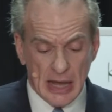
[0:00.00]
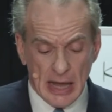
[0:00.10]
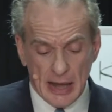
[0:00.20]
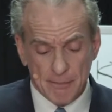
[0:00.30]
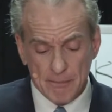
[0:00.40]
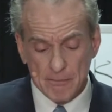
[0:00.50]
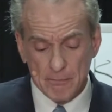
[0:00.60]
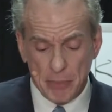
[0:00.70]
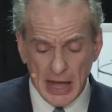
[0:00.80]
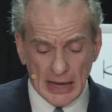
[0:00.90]
Um,
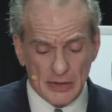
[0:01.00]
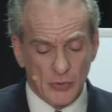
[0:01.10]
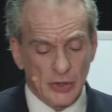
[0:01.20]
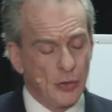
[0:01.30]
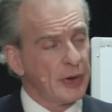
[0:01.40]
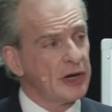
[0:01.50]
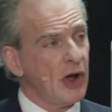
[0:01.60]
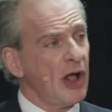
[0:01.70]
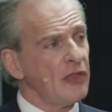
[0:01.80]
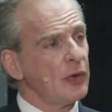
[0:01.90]
but you'll
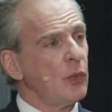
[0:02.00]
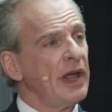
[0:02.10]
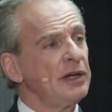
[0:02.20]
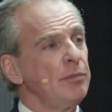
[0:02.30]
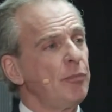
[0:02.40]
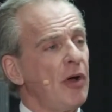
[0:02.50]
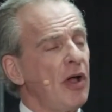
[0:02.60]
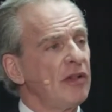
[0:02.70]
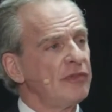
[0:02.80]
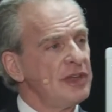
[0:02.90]
recall that when
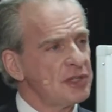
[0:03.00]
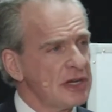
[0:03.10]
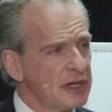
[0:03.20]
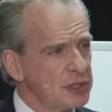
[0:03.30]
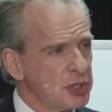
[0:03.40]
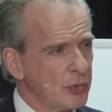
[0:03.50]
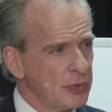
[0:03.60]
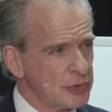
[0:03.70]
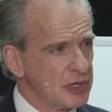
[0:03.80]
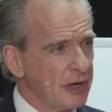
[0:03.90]
Paul visited
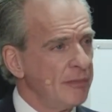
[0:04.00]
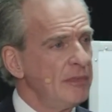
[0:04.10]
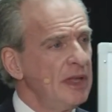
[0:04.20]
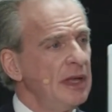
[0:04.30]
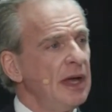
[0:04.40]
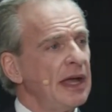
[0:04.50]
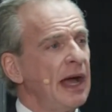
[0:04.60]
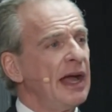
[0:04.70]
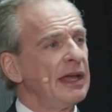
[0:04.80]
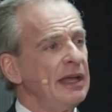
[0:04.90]
Jerusalem
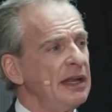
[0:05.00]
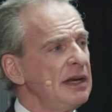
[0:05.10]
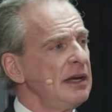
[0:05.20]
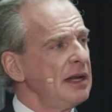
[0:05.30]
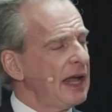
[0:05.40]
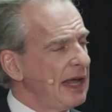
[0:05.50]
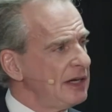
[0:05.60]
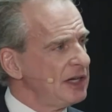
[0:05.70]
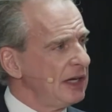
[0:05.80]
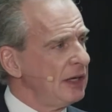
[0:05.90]
uh, in
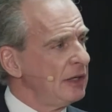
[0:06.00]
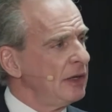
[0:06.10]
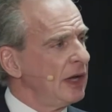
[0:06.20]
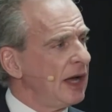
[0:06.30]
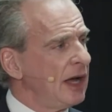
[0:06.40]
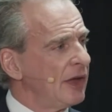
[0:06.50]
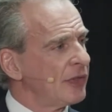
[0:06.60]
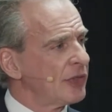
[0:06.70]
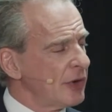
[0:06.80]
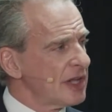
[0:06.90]
AD uh,
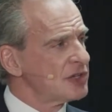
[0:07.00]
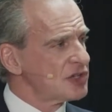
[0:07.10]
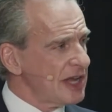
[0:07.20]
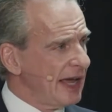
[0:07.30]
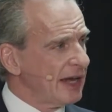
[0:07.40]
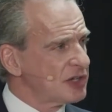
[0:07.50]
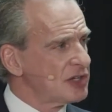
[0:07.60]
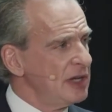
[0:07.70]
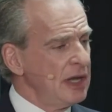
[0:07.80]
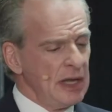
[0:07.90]

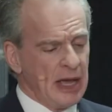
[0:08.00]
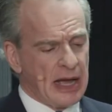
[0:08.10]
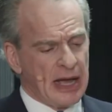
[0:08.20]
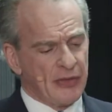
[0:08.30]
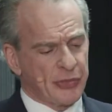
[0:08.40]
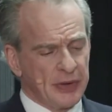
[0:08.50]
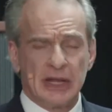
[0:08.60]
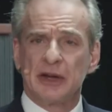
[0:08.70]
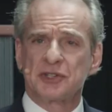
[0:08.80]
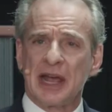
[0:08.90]
36, uh, three
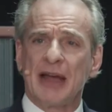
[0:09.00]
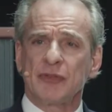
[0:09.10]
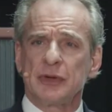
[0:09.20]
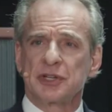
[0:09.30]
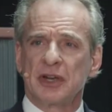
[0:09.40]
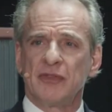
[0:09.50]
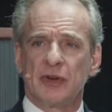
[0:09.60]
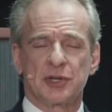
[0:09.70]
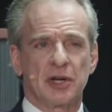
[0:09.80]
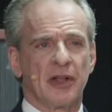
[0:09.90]
years after his
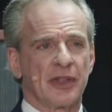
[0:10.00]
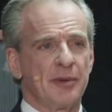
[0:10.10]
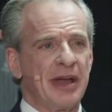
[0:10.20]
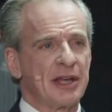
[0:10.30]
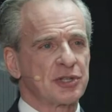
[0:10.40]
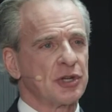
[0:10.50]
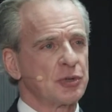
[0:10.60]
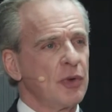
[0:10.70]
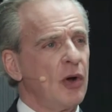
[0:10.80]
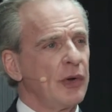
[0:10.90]
conversion on the
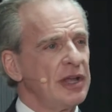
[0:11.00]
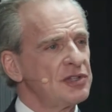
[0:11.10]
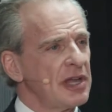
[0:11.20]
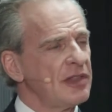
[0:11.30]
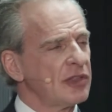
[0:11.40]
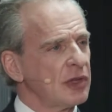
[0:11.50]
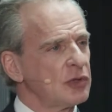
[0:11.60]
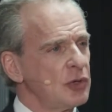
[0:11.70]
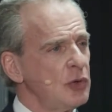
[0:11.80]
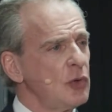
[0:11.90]
Damascus Road, he said that the
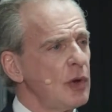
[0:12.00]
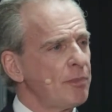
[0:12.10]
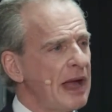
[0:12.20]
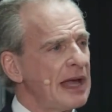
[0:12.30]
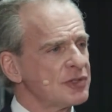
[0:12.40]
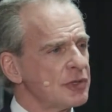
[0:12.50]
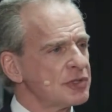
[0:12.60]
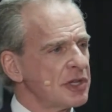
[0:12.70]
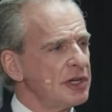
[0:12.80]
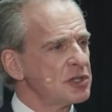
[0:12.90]
two
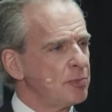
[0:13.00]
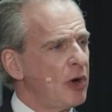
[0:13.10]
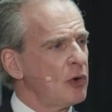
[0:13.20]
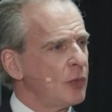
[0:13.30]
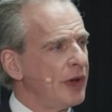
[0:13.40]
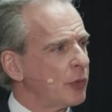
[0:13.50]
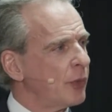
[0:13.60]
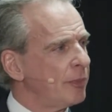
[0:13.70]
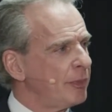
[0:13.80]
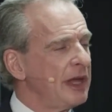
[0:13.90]
apostles that he spoke with
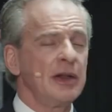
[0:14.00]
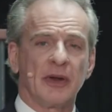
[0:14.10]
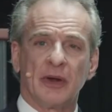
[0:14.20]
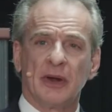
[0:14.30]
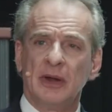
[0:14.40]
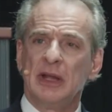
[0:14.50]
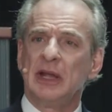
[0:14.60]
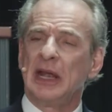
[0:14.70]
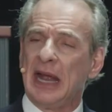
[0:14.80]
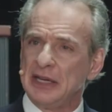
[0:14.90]
were Peter
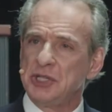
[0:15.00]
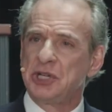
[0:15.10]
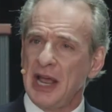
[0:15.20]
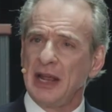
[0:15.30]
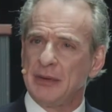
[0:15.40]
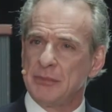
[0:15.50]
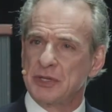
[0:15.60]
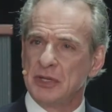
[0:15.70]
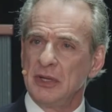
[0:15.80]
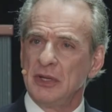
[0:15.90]
and
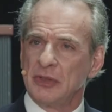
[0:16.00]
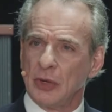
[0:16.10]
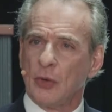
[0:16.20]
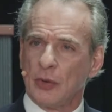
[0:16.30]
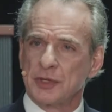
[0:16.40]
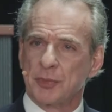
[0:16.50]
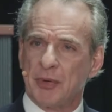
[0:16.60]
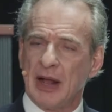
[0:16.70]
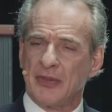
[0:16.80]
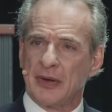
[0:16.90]
James, the Lord's
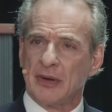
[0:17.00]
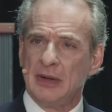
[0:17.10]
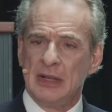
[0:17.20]
brother.